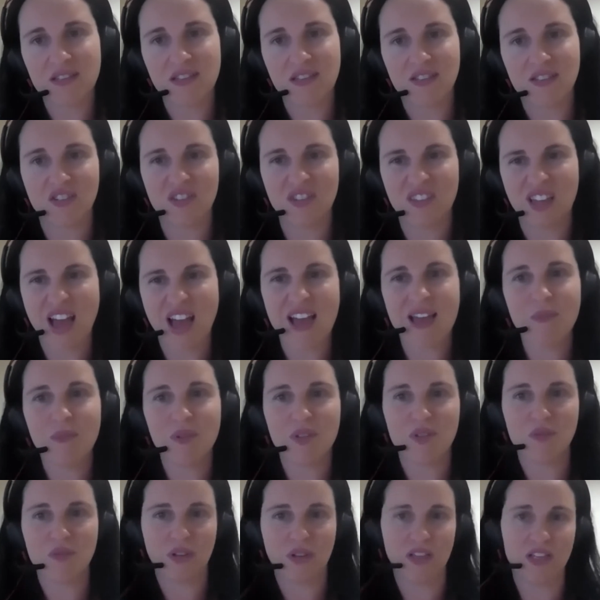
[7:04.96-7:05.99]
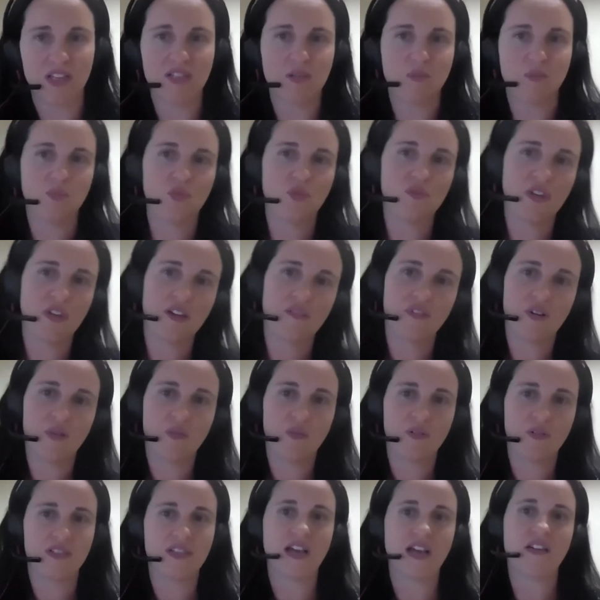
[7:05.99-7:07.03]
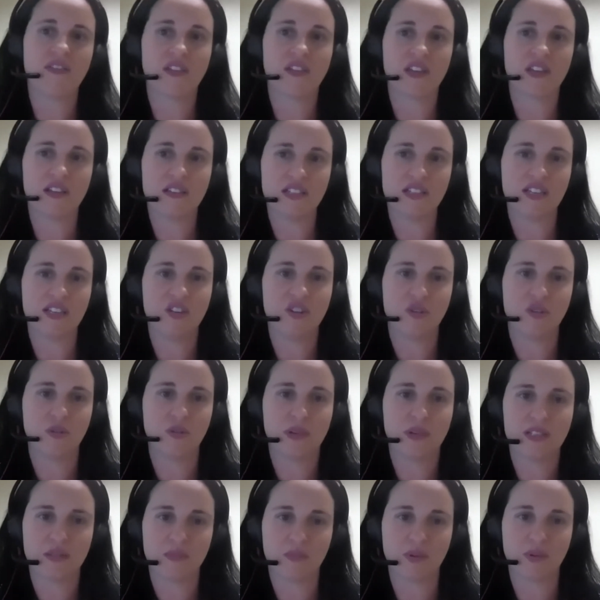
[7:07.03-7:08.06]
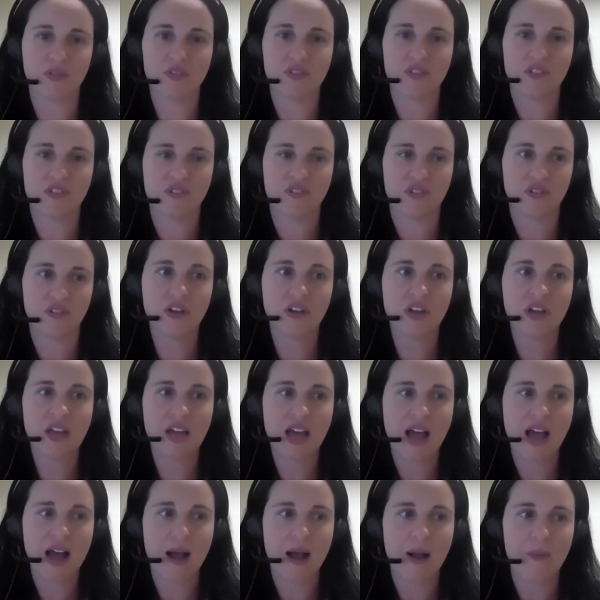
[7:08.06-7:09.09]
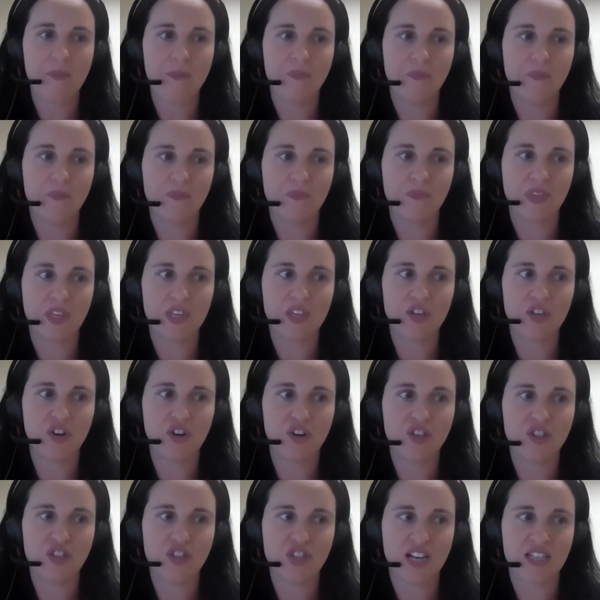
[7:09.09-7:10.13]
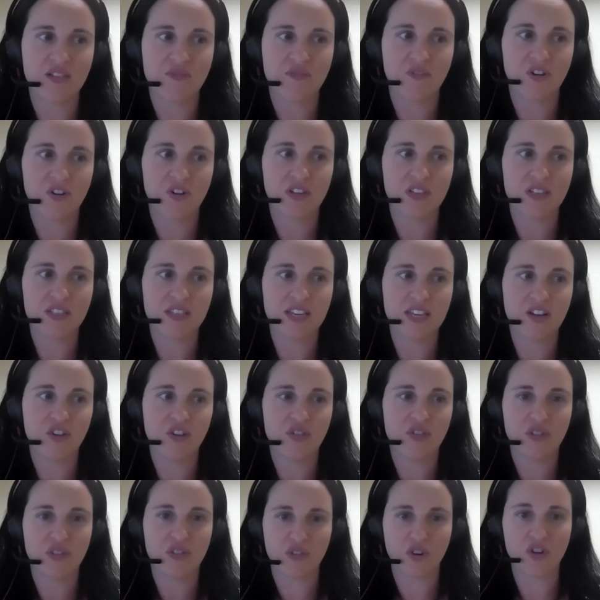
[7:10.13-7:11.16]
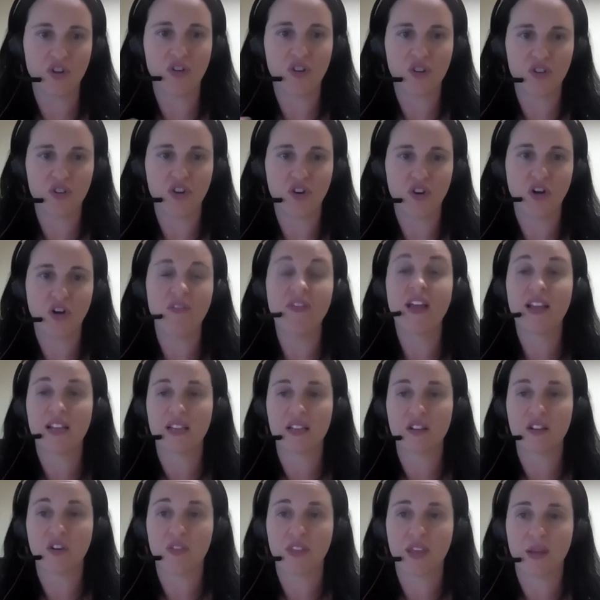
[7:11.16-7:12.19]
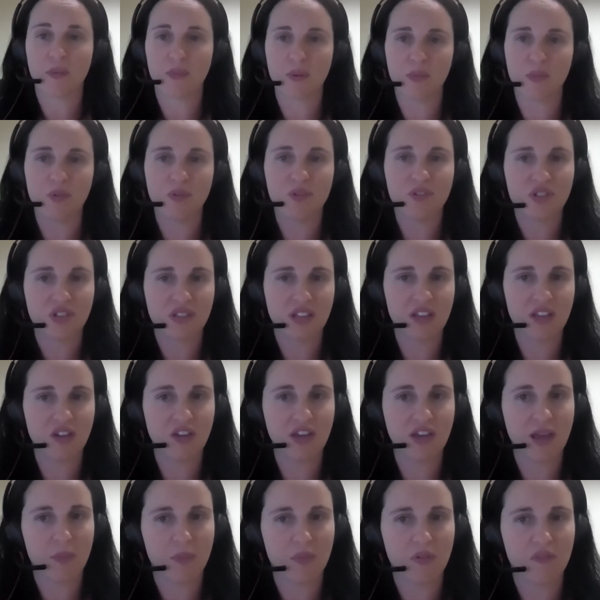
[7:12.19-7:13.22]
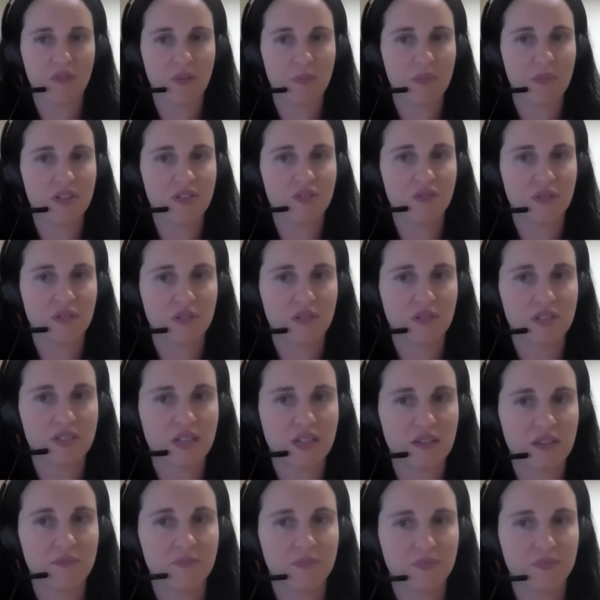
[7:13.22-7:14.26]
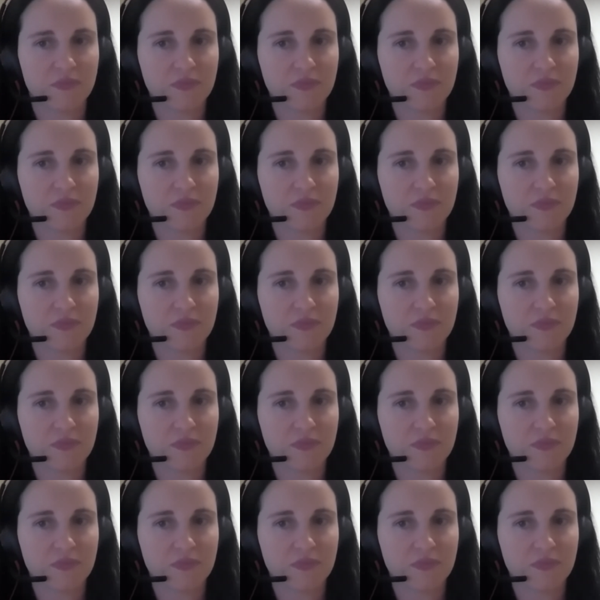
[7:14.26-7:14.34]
And so the aim is really to move everyone down the continuum as opposed to, you know, just focusing on, you know, on that proportion that you can prevent mental illness in.